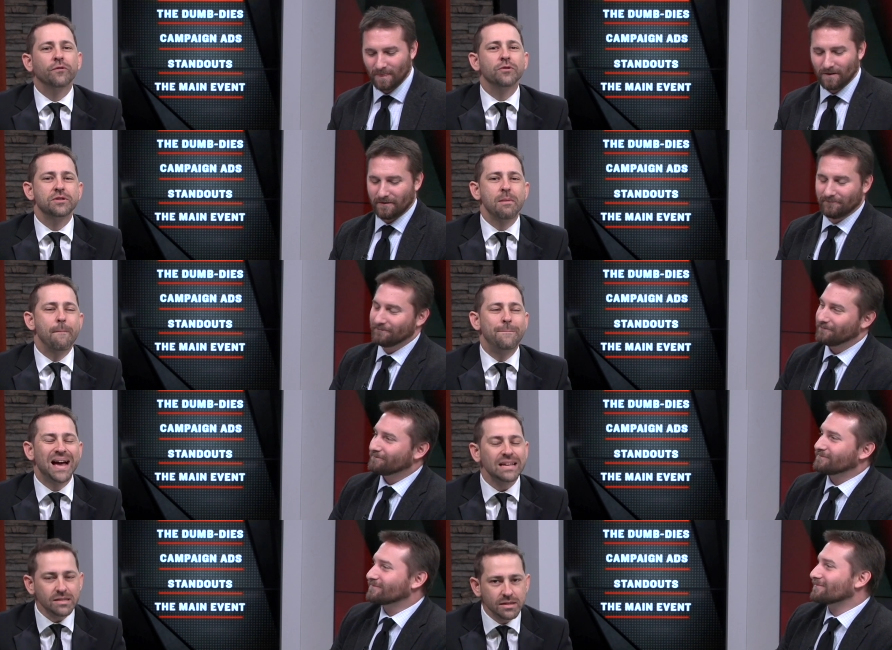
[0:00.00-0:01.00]
Speaker 1: for the
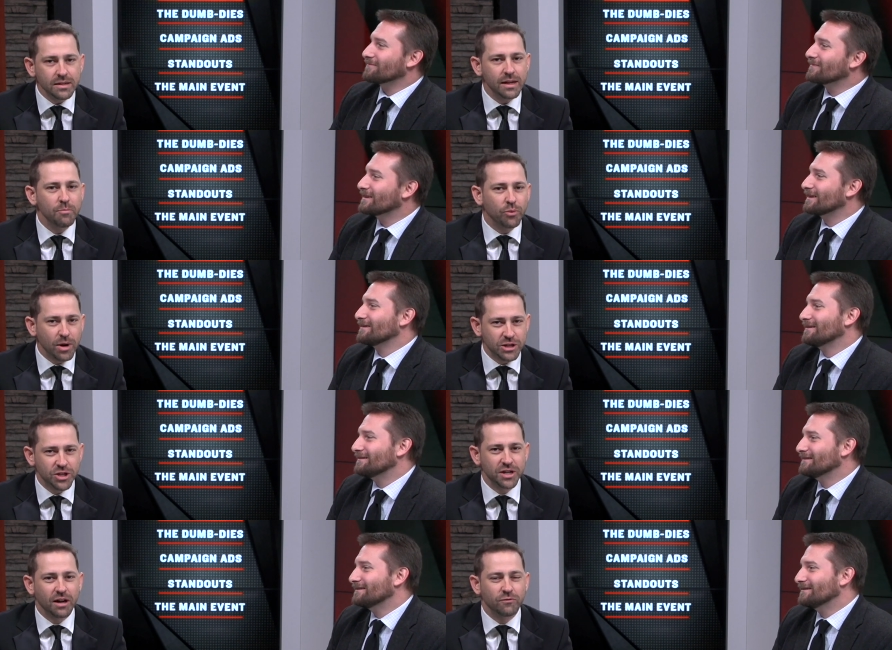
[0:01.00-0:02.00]
best
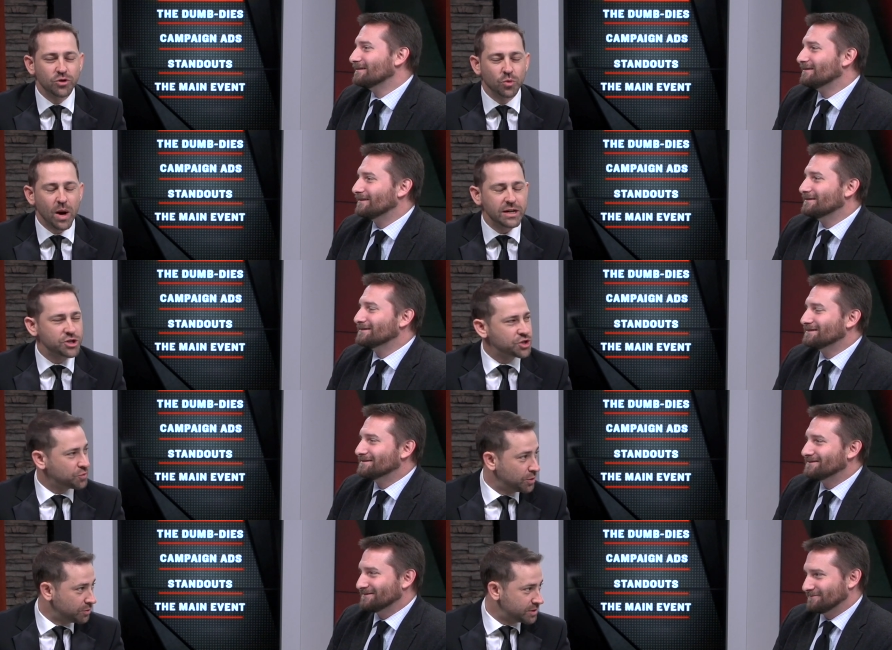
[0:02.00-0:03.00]
impression of Dwight
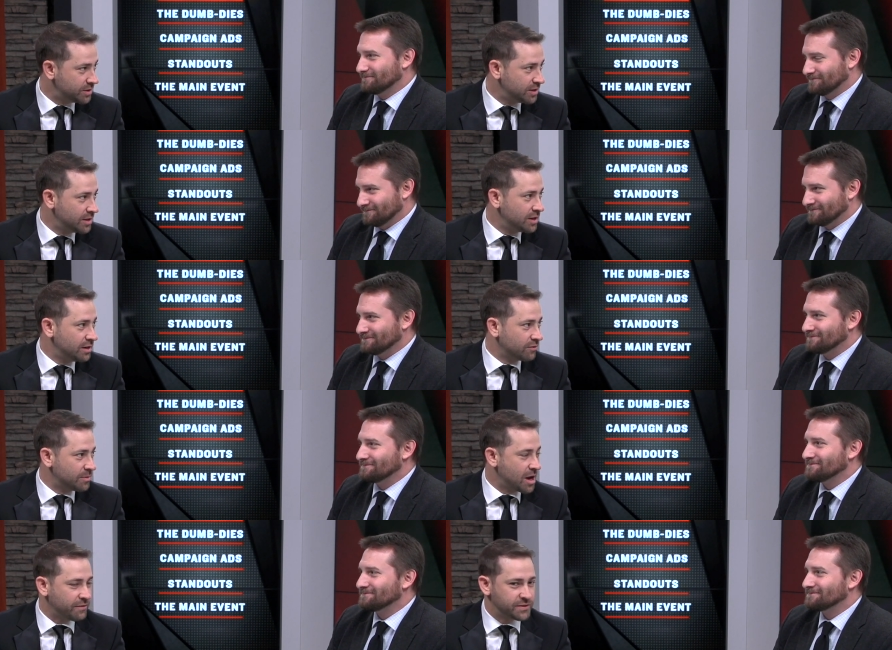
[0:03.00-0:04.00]
Schrute
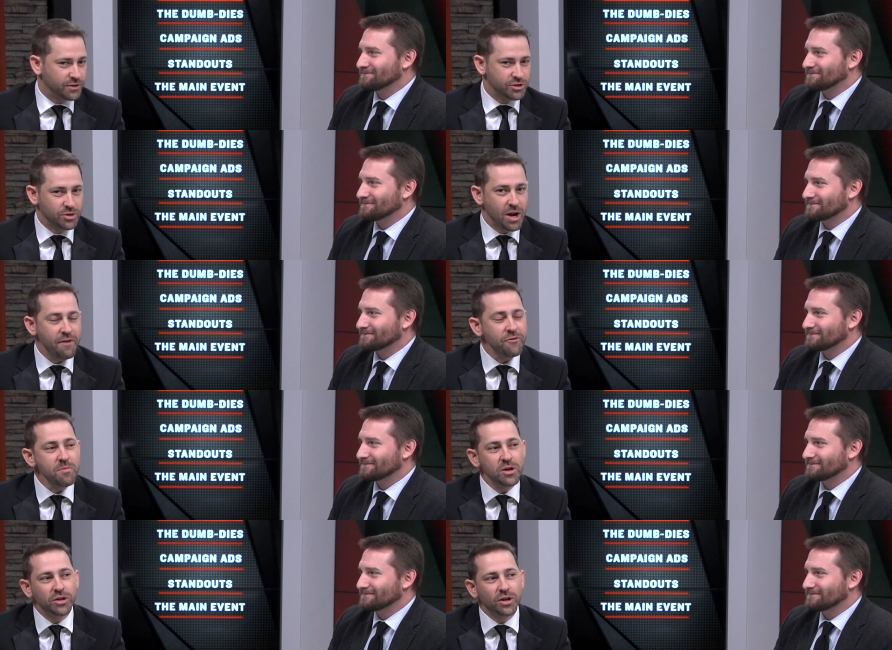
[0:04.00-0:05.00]
from The Office. For those of you not
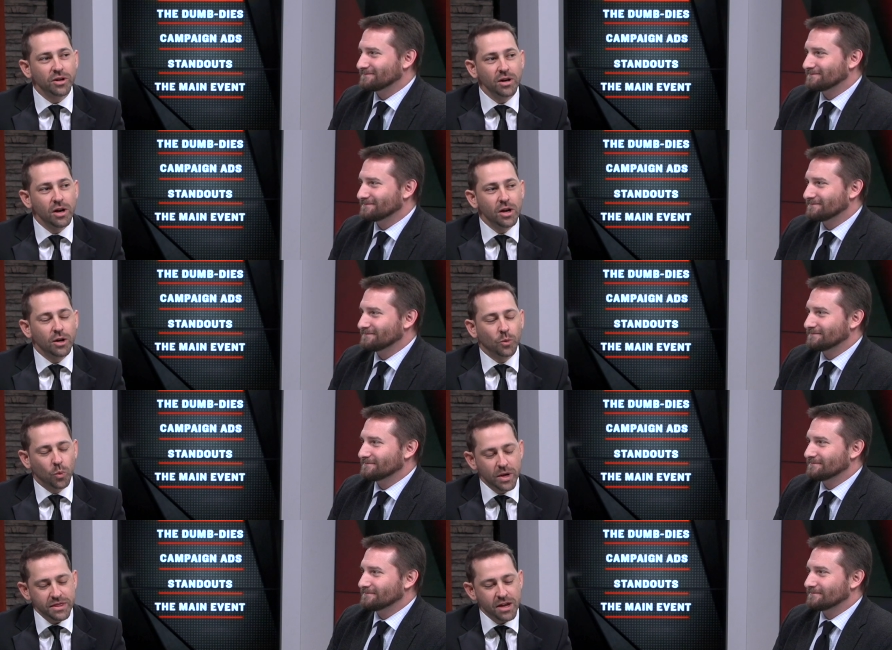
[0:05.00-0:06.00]
familiar
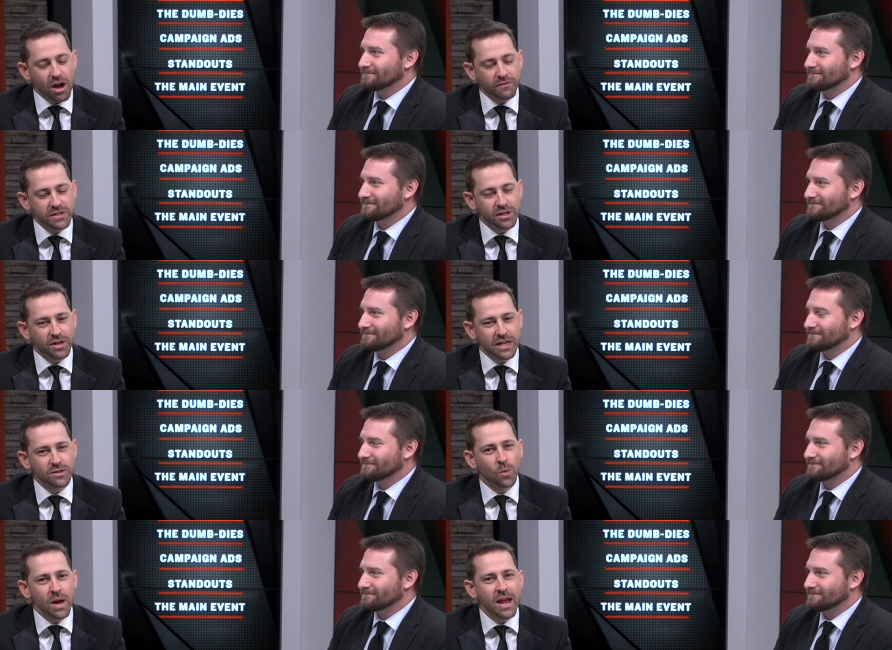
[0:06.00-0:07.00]
with The Office, there
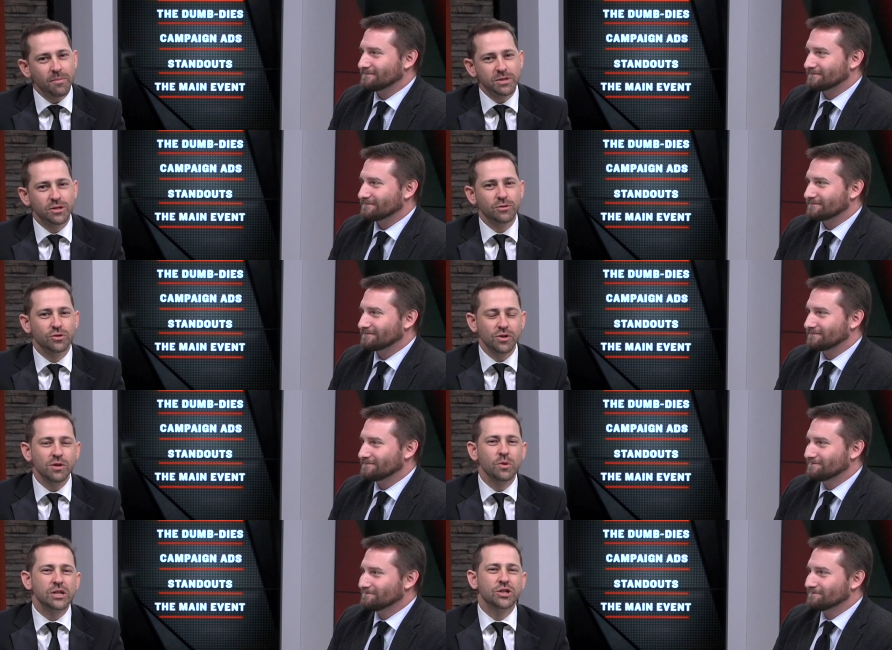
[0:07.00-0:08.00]
is one episode
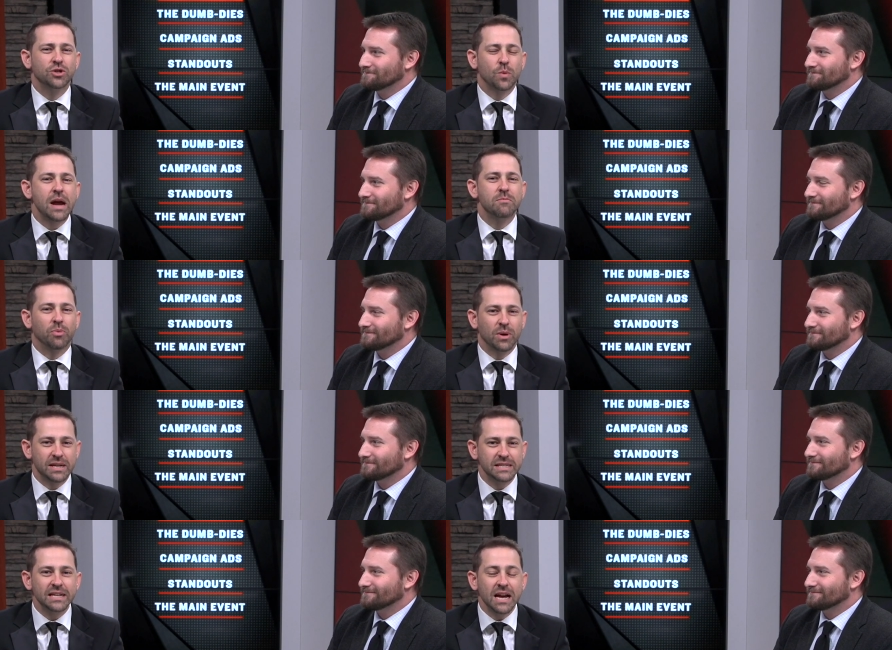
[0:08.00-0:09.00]
during which Dwight
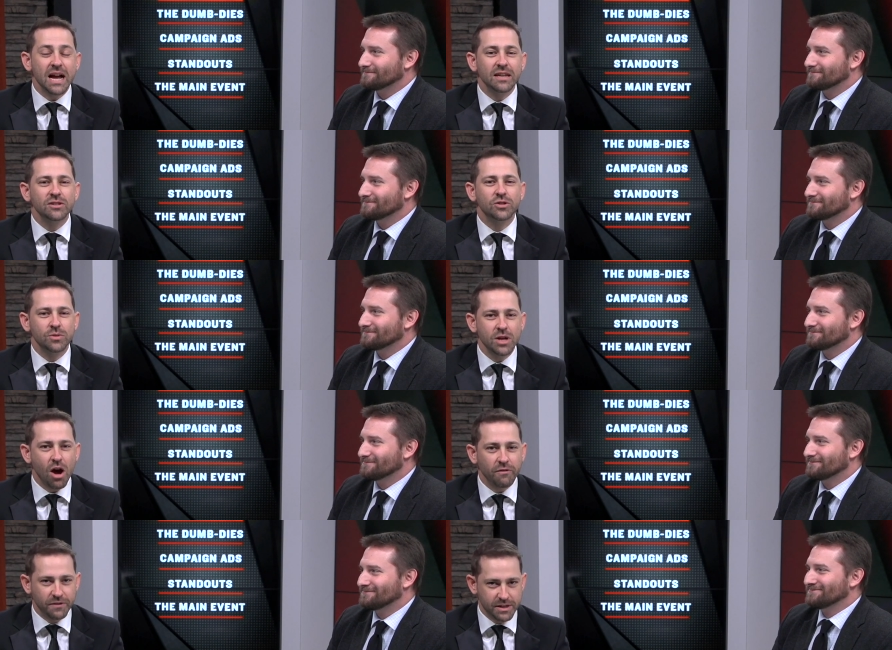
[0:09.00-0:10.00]
brings a gun to the
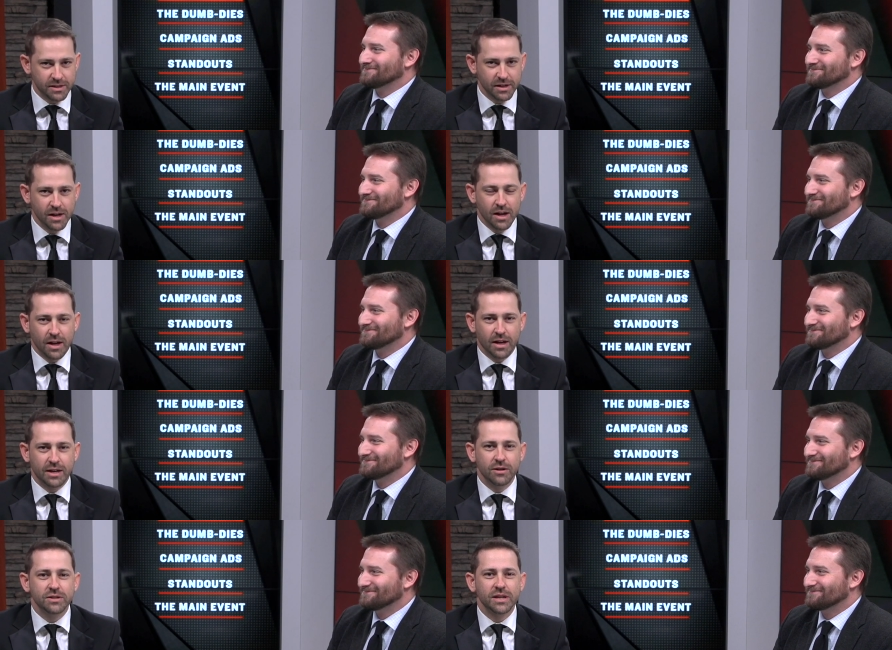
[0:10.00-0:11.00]
office.
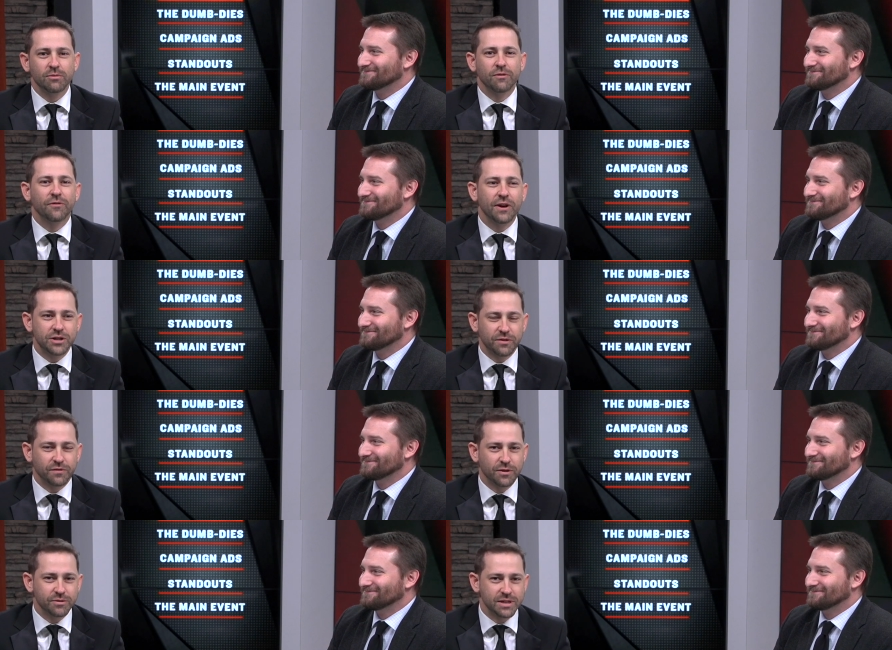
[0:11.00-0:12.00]
Here is a refresher
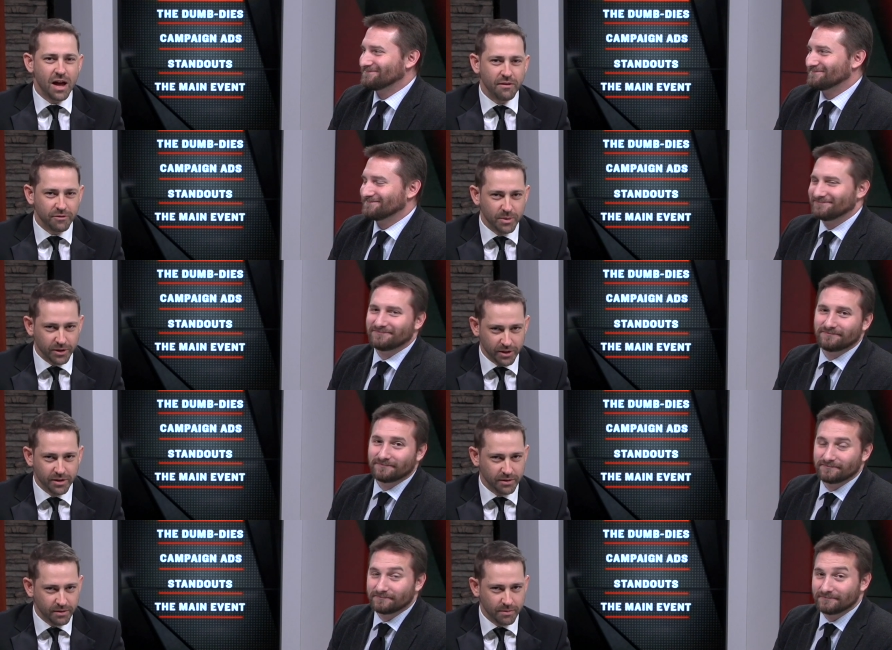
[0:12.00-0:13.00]
for those not familiar.